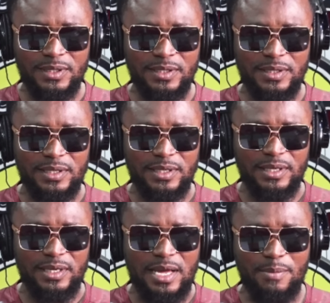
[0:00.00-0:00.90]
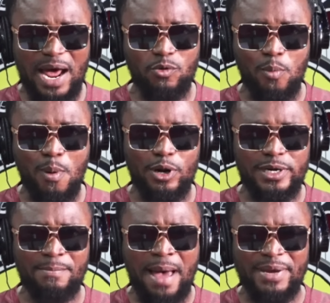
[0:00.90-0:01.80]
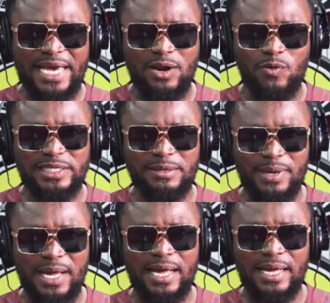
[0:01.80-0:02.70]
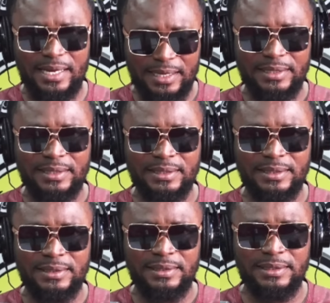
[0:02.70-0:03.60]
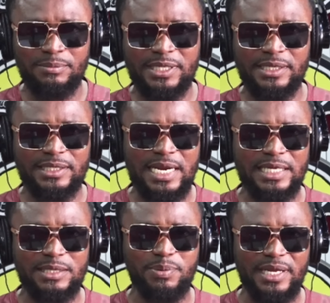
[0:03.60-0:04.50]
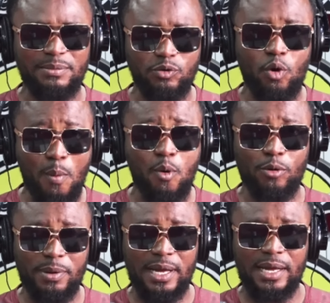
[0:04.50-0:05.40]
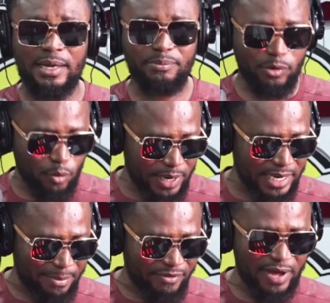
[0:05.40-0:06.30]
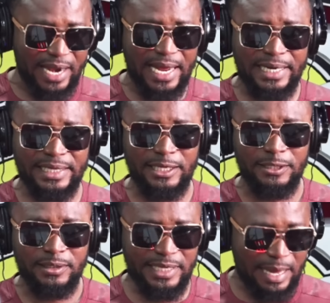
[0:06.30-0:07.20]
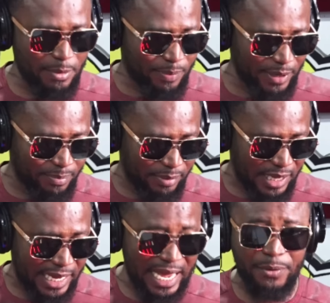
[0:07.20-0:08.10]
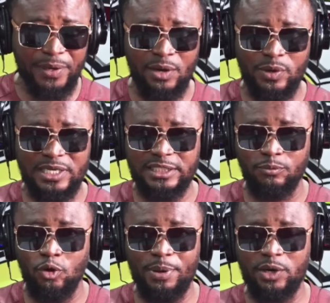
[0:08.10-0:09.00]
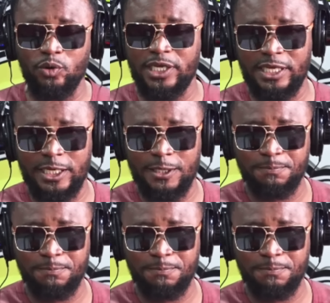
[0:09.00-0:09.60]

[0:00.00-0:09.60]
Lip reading: E bra no obobo na ma me kan ho asempa. Timothy say na si player bi no obo ball pa prekopen na nyame fa na de de nyame pe ni pa bi ya anwene ye woni sem ye pe na de ye